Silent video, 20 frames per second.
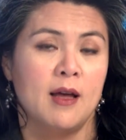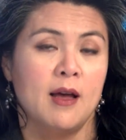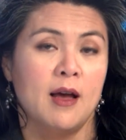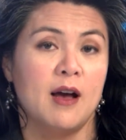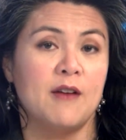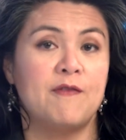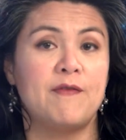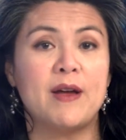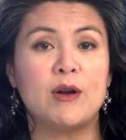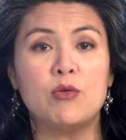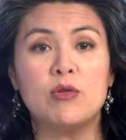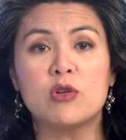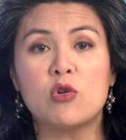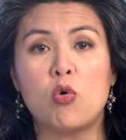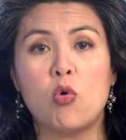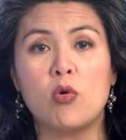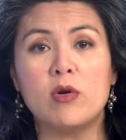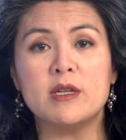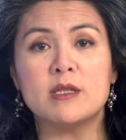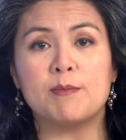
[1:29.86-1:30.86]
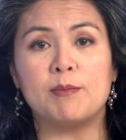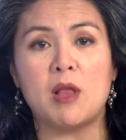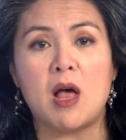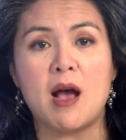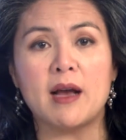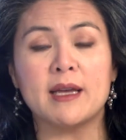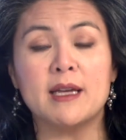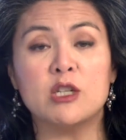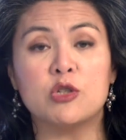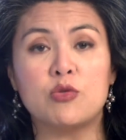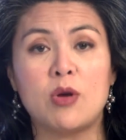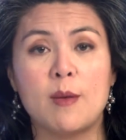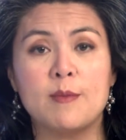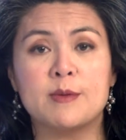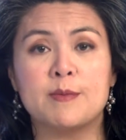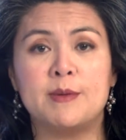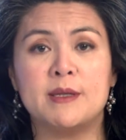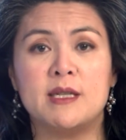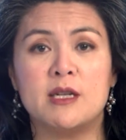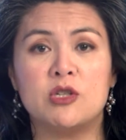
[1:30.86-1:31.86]
A federal court is blocking Trump's
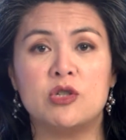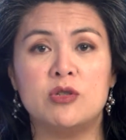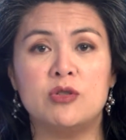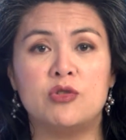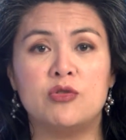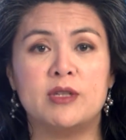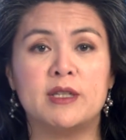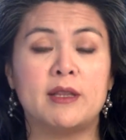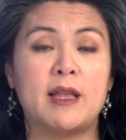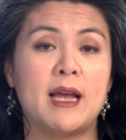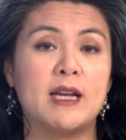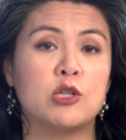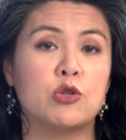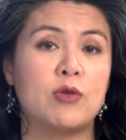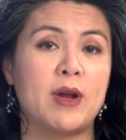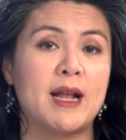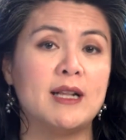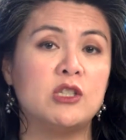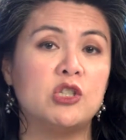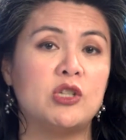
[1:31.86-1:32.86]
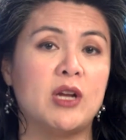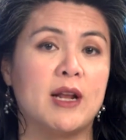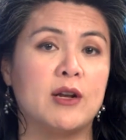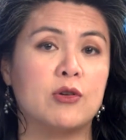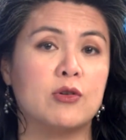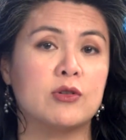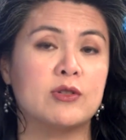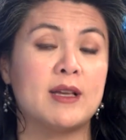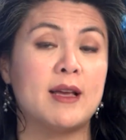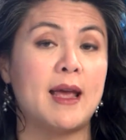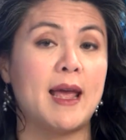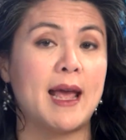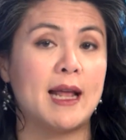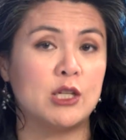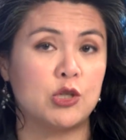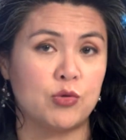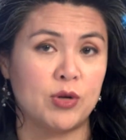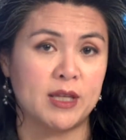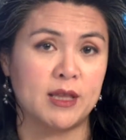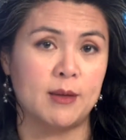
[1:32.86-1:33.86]
petition to delay transgenders
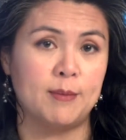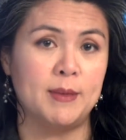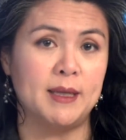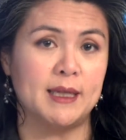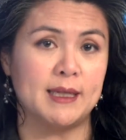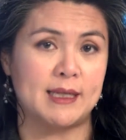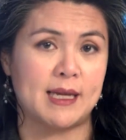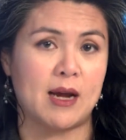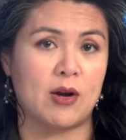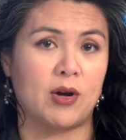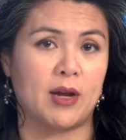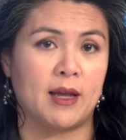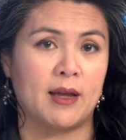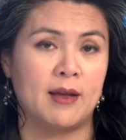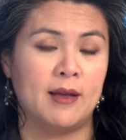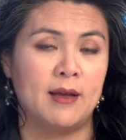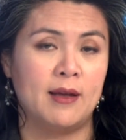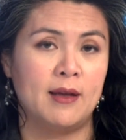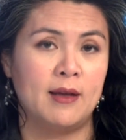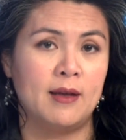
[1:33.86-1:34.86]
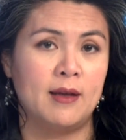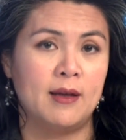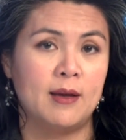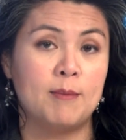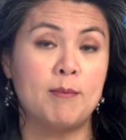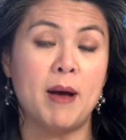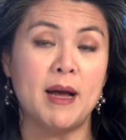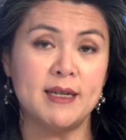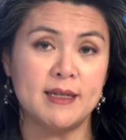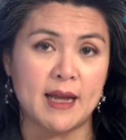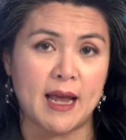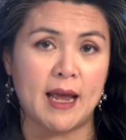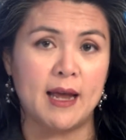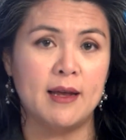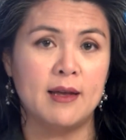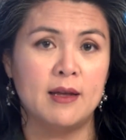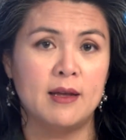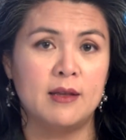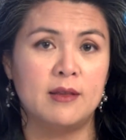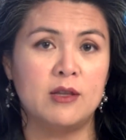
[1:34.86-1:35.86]
entering the military. Monday,
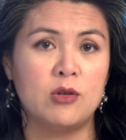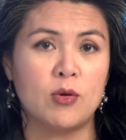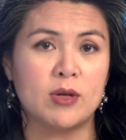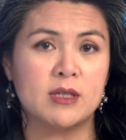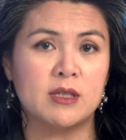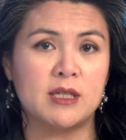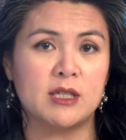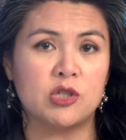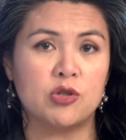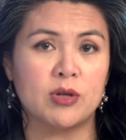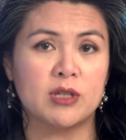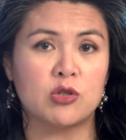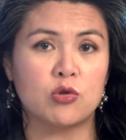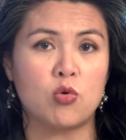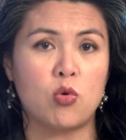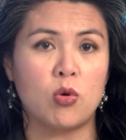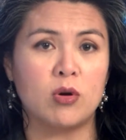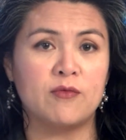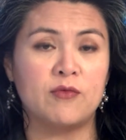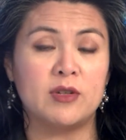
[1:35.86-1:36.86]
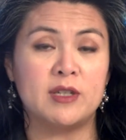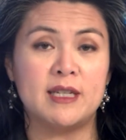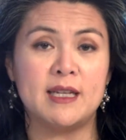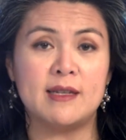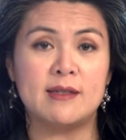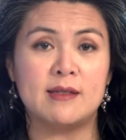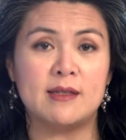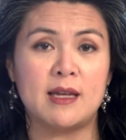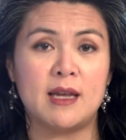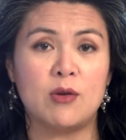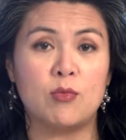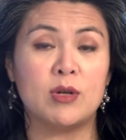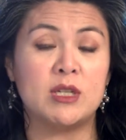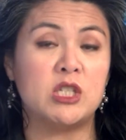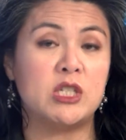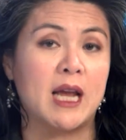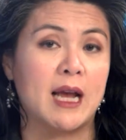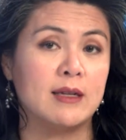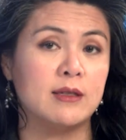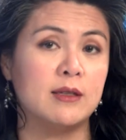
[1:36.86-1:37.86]
the U.S. District Court for D.C.
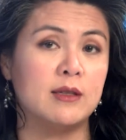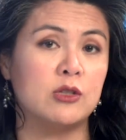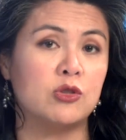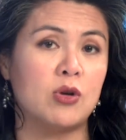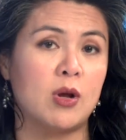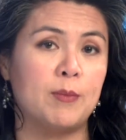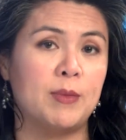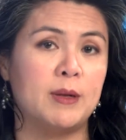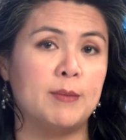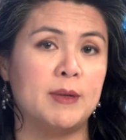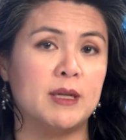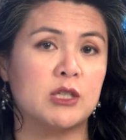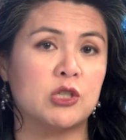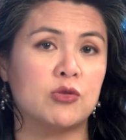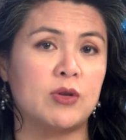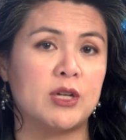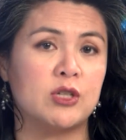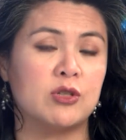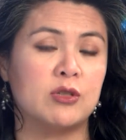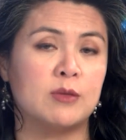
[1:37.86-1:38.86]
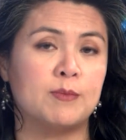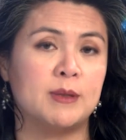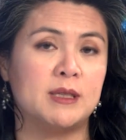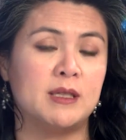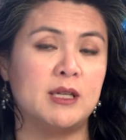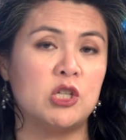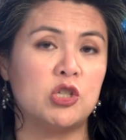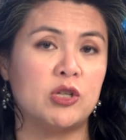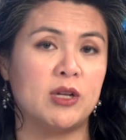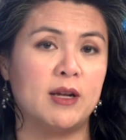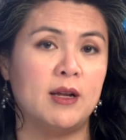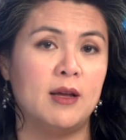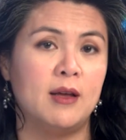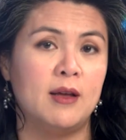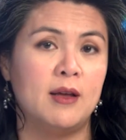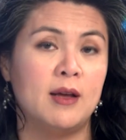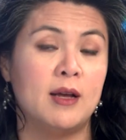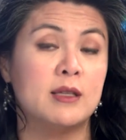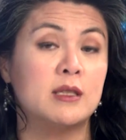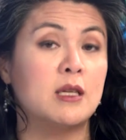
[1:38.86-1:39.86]
rejected the Trump administration's petition
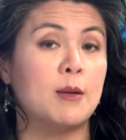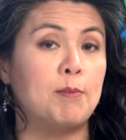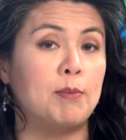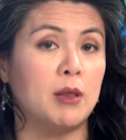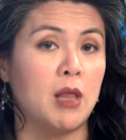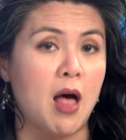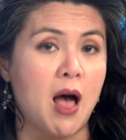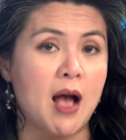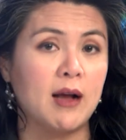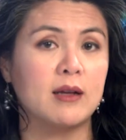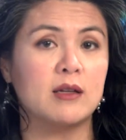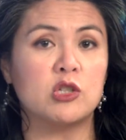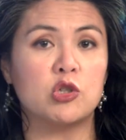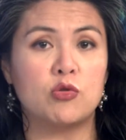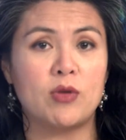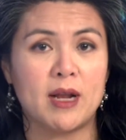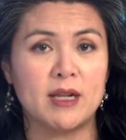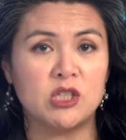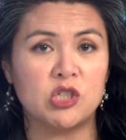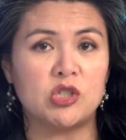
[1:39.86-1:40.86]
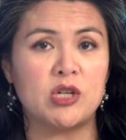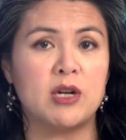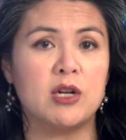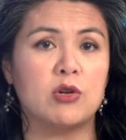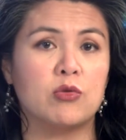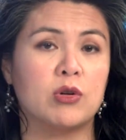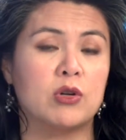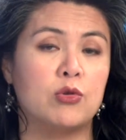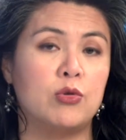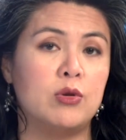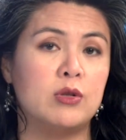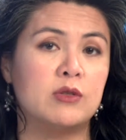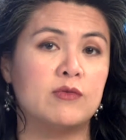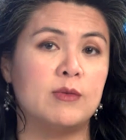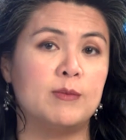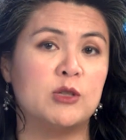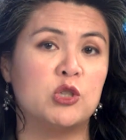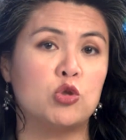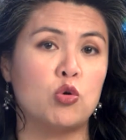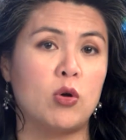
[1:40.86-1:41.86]
to block transgender recruits
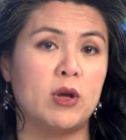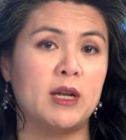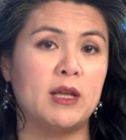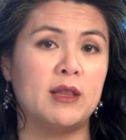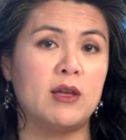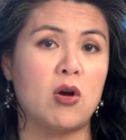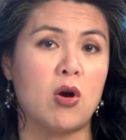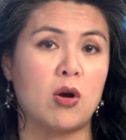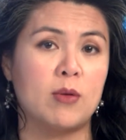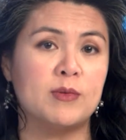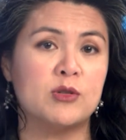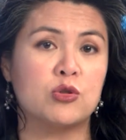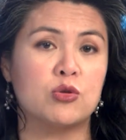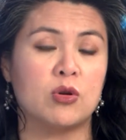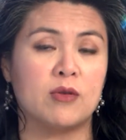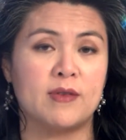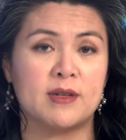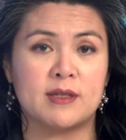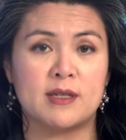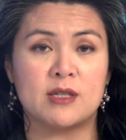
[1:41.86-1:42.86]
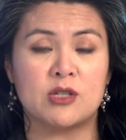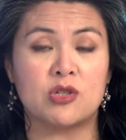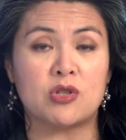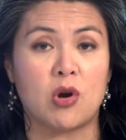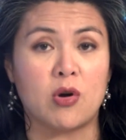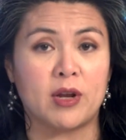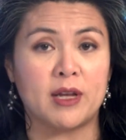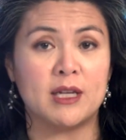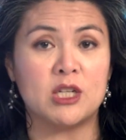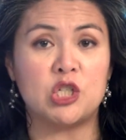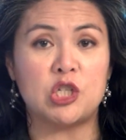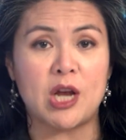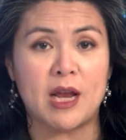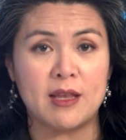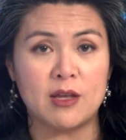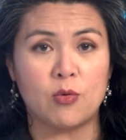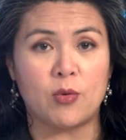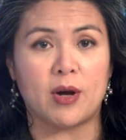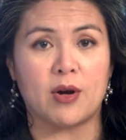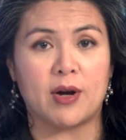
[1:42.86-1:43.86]
from joining the armed services starting in
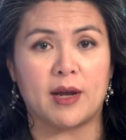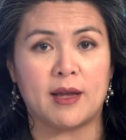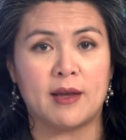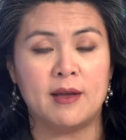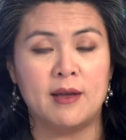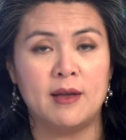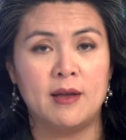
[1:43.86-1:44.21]
January.